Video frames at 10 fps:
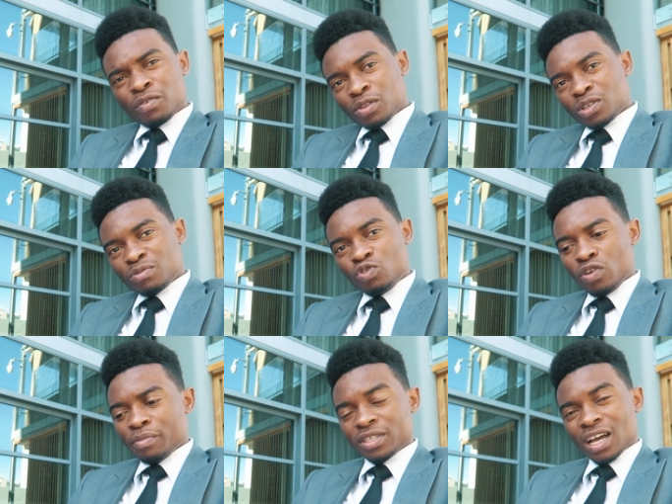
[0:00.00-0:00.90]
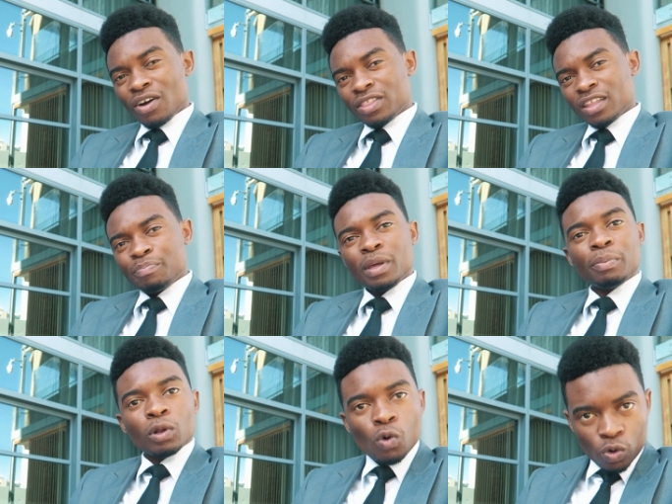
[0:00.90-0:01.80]
For those dreamers out there, the
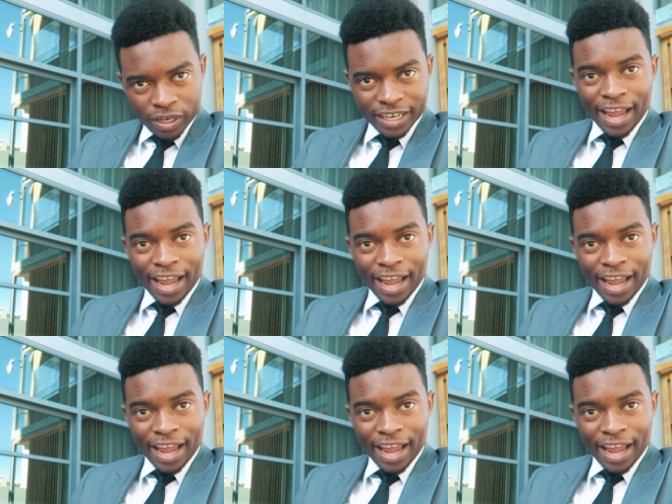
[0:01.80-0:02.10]
people who